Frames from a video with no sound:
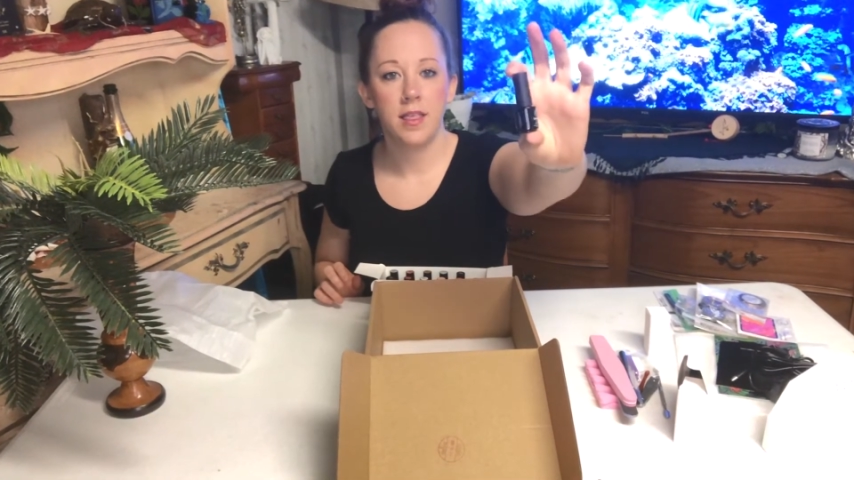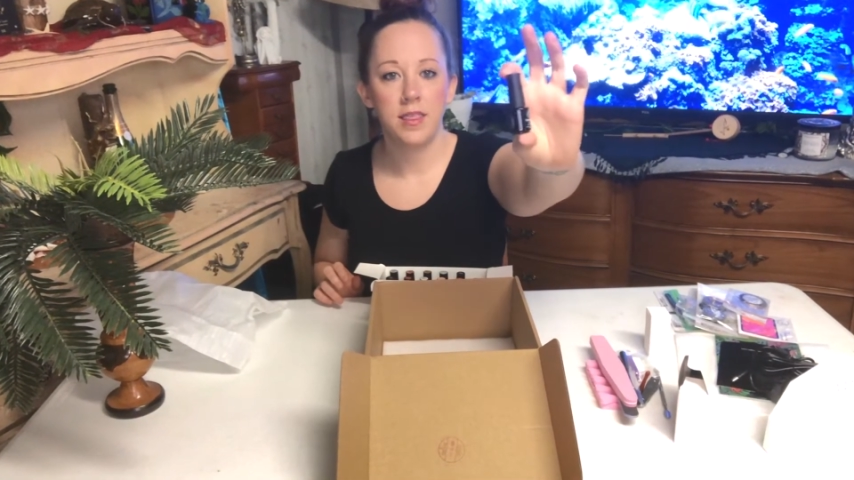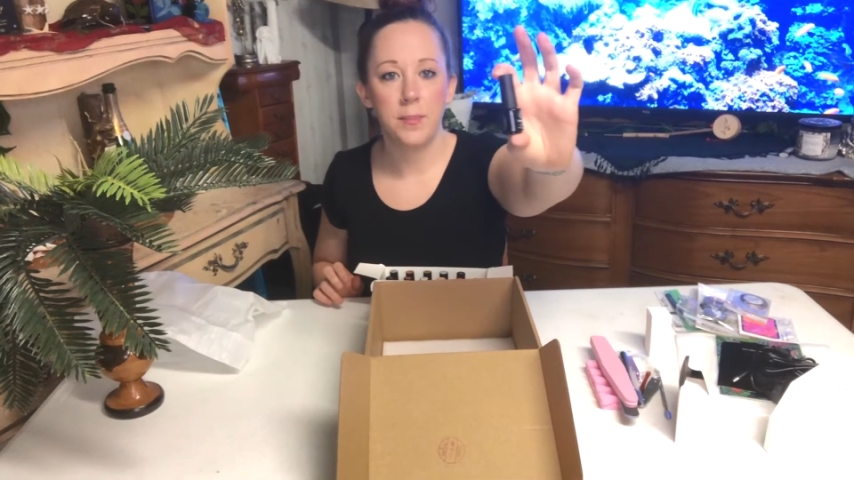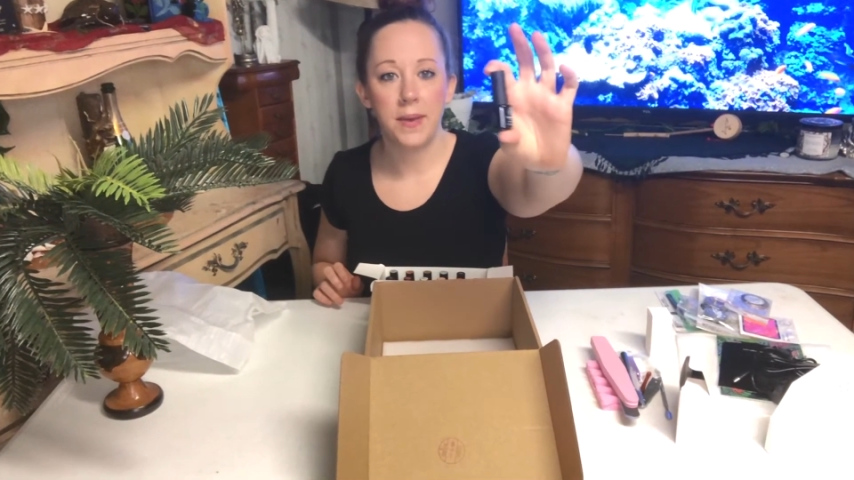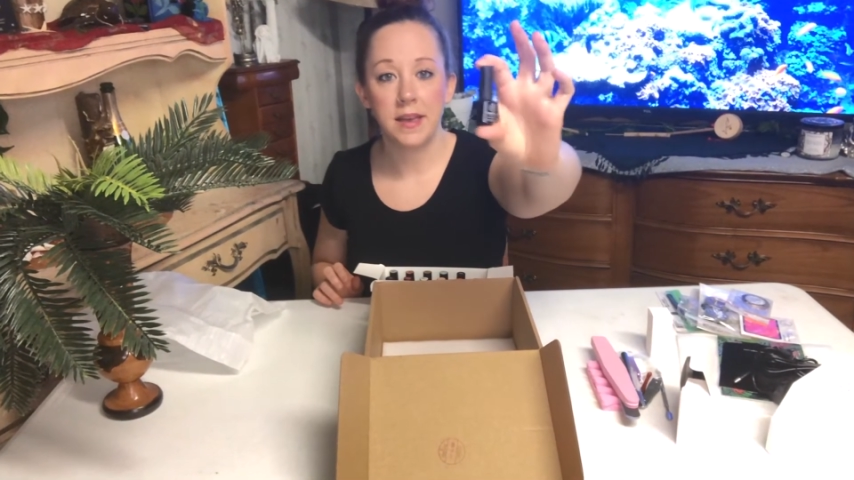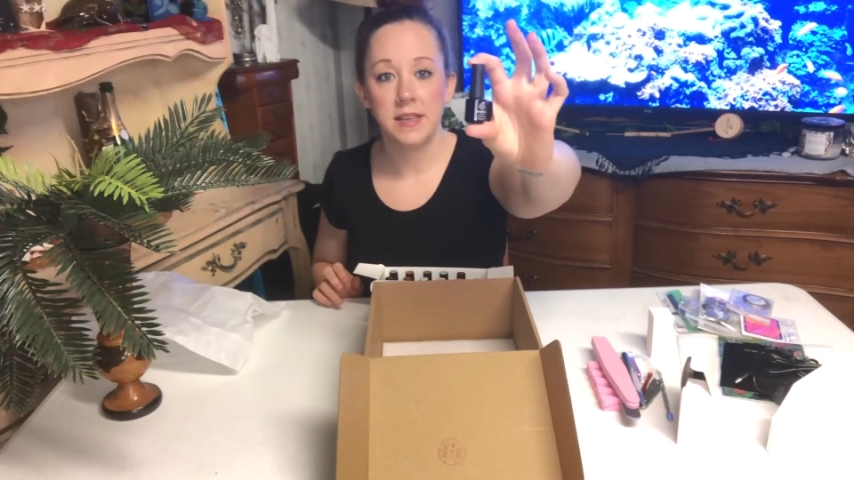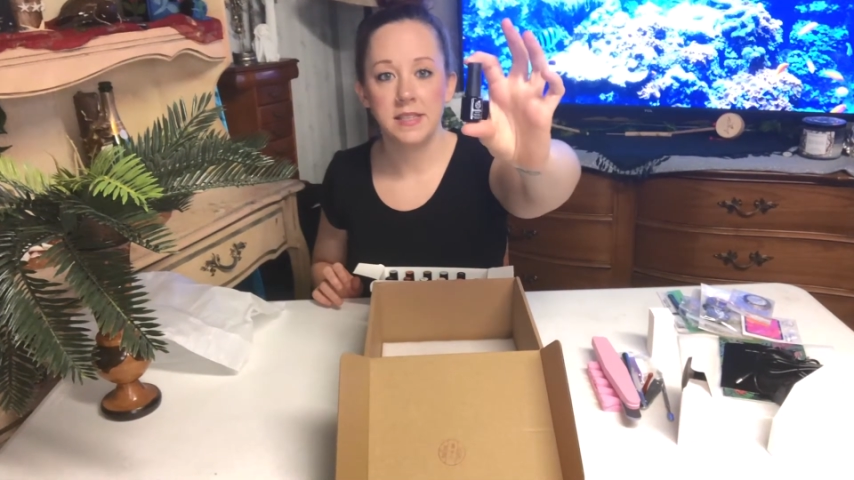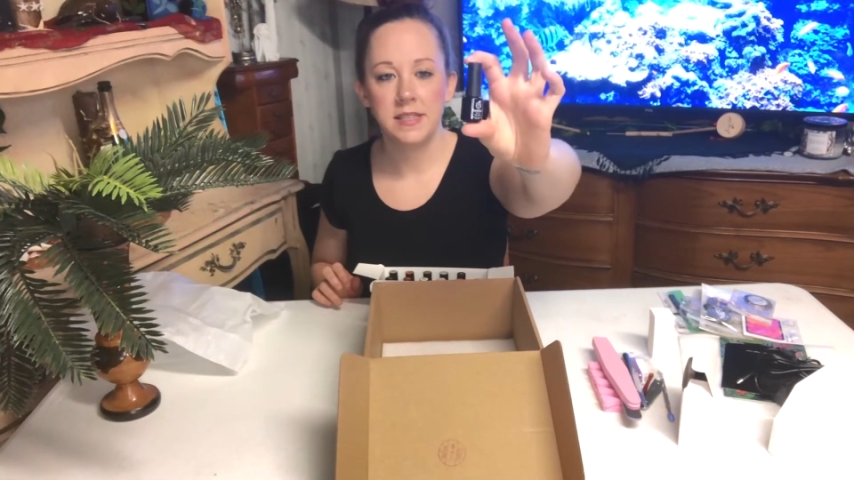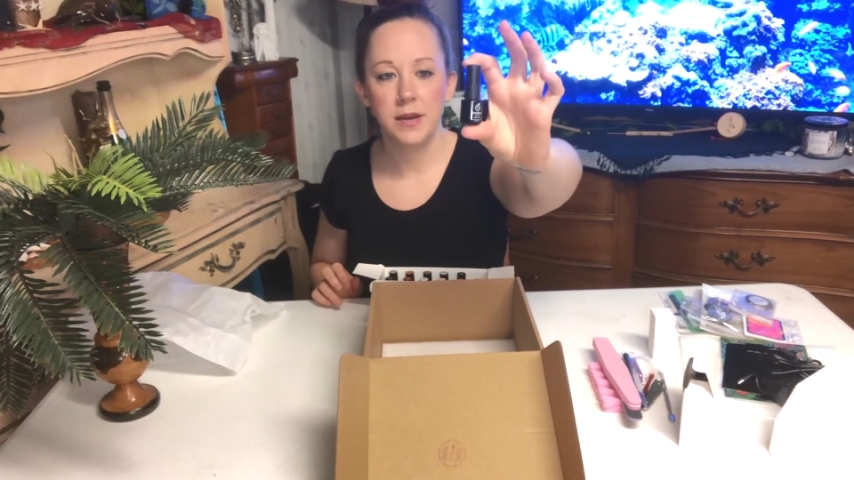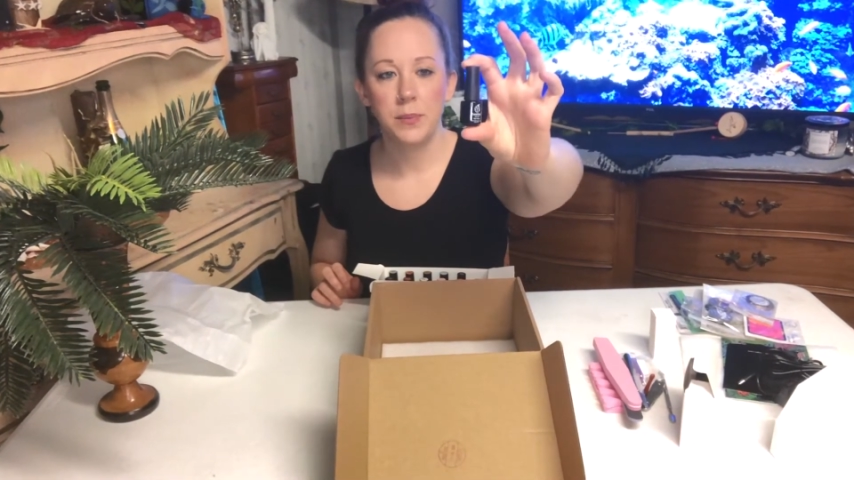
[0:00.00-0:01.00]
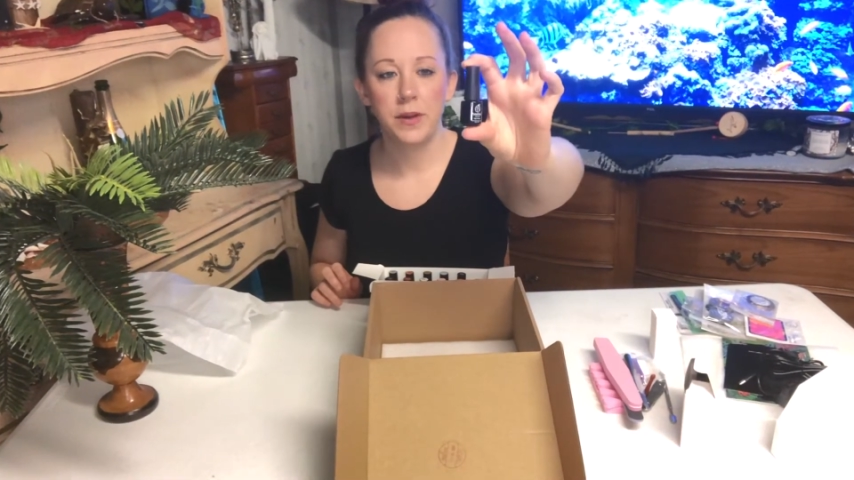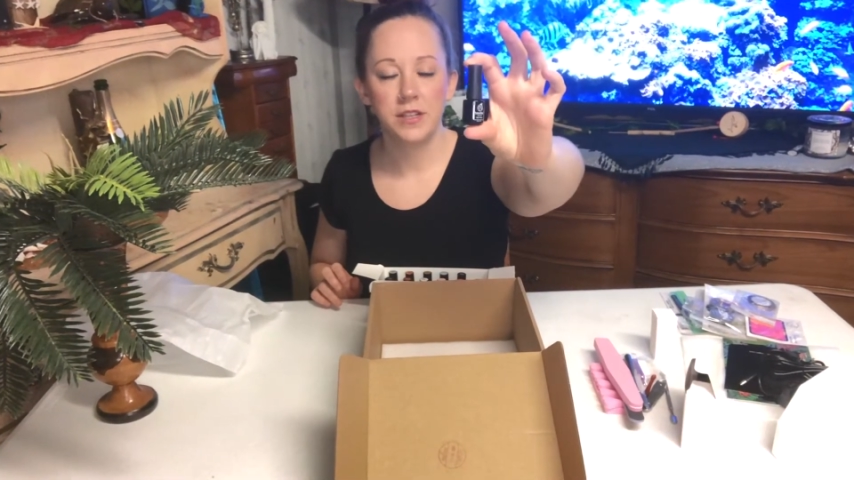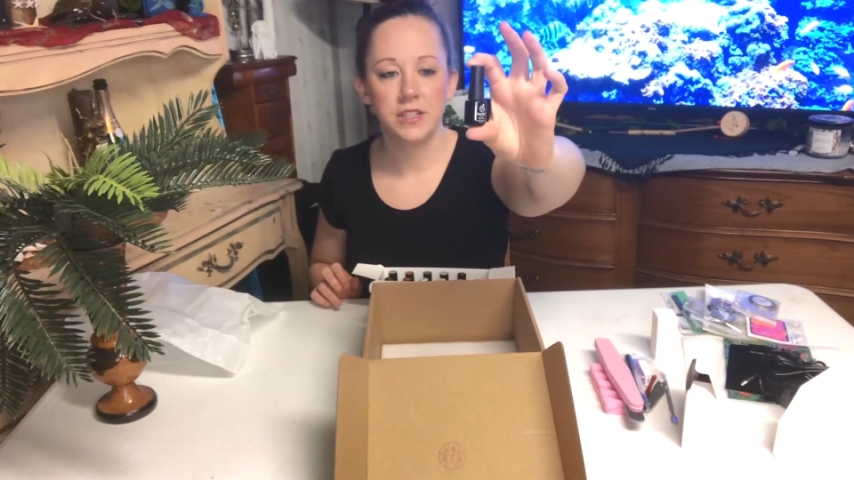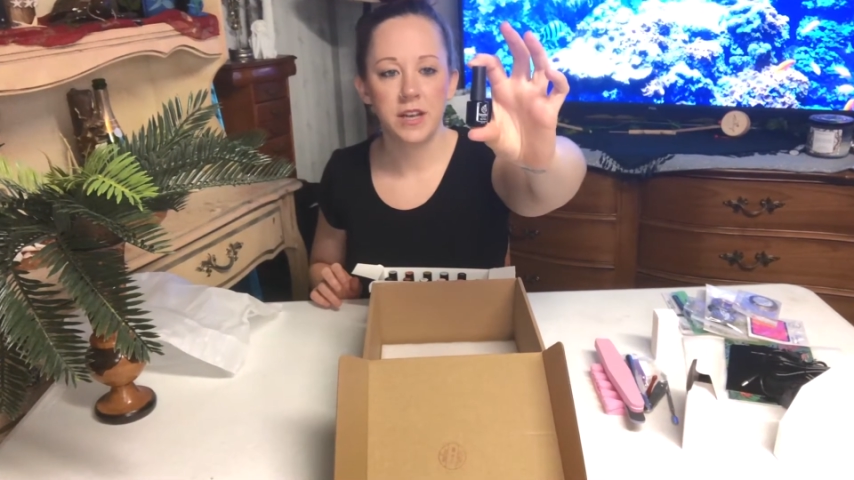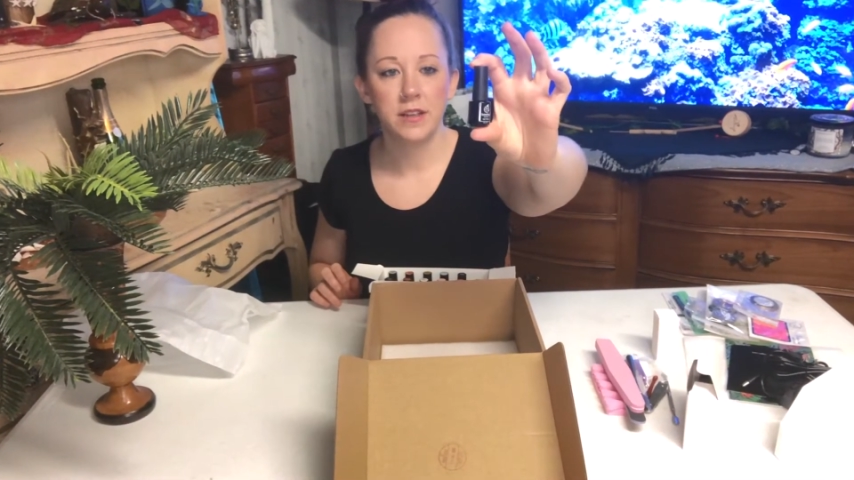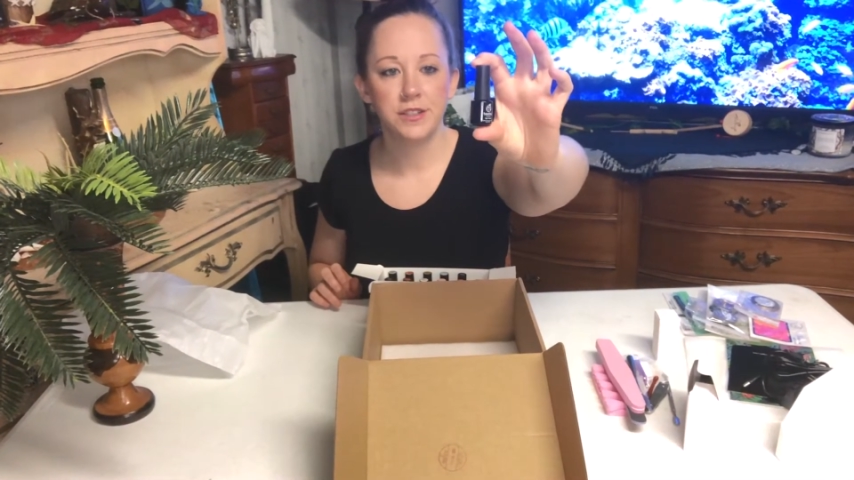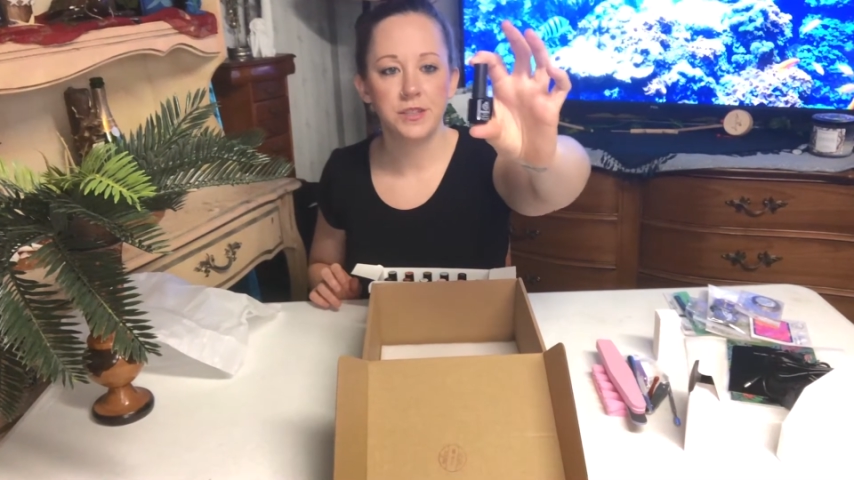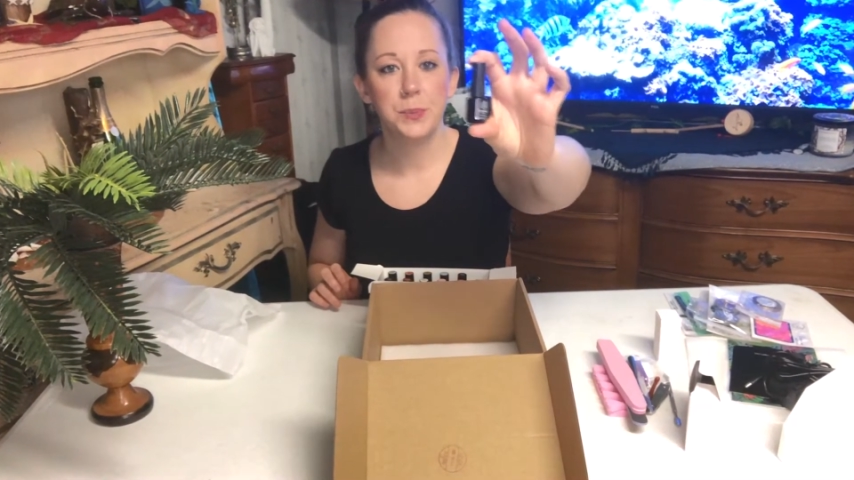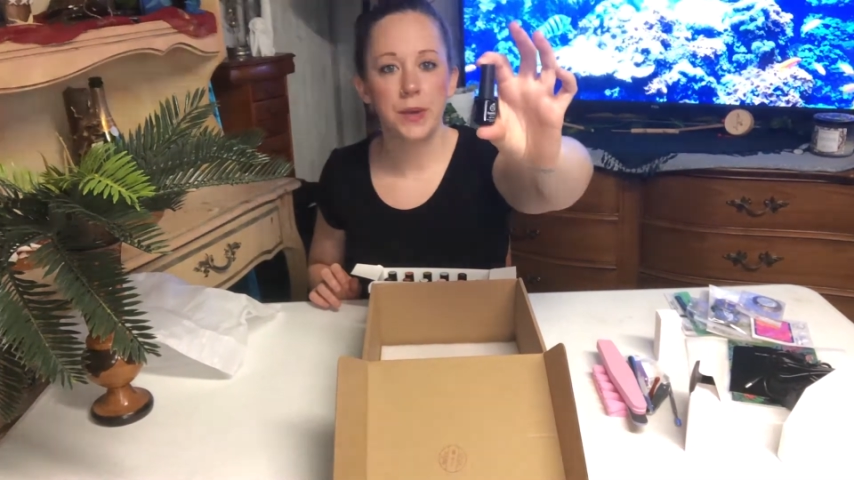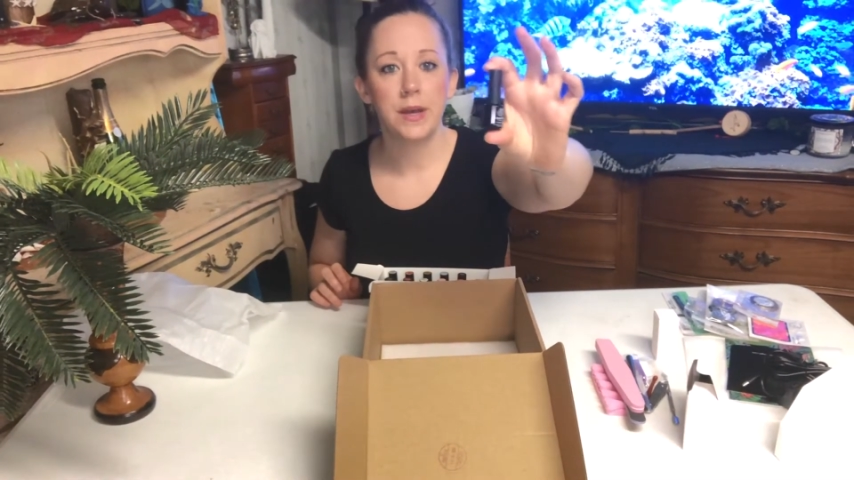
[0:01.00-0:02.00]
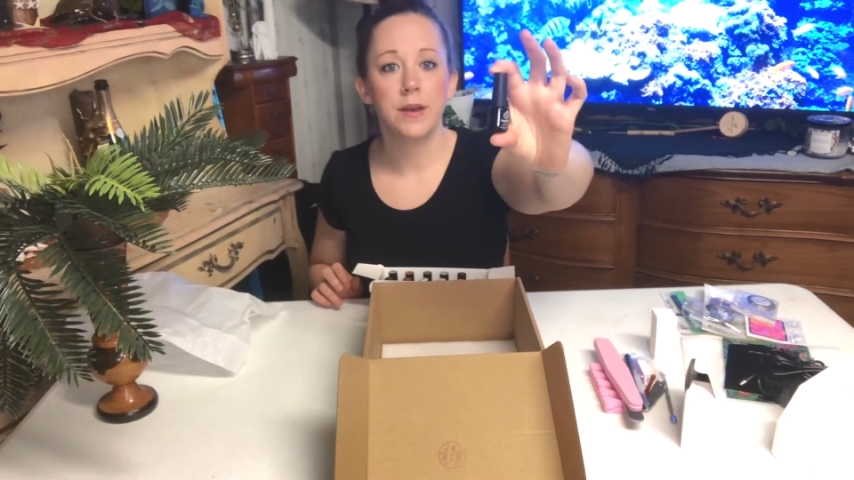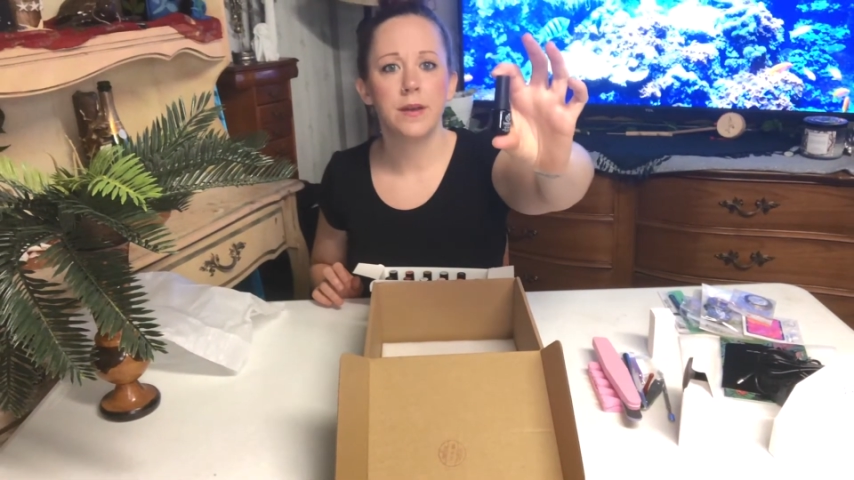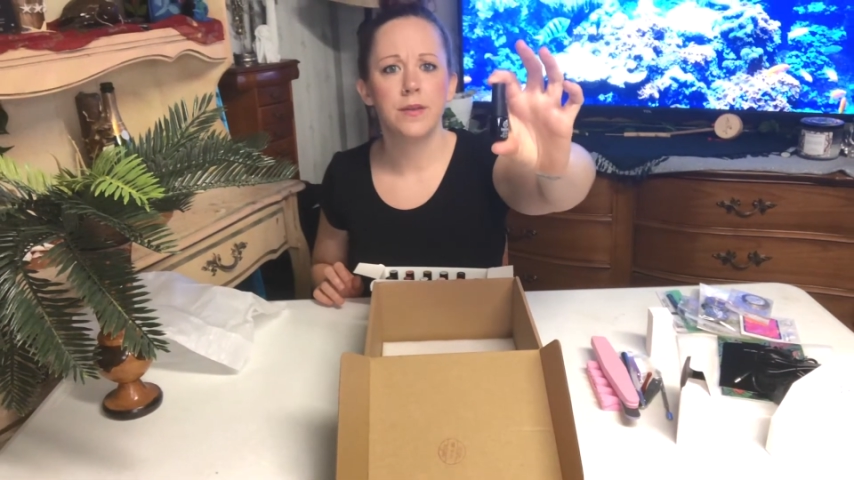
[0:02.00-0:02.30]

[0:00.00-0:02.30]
the biggest nail polish colors, but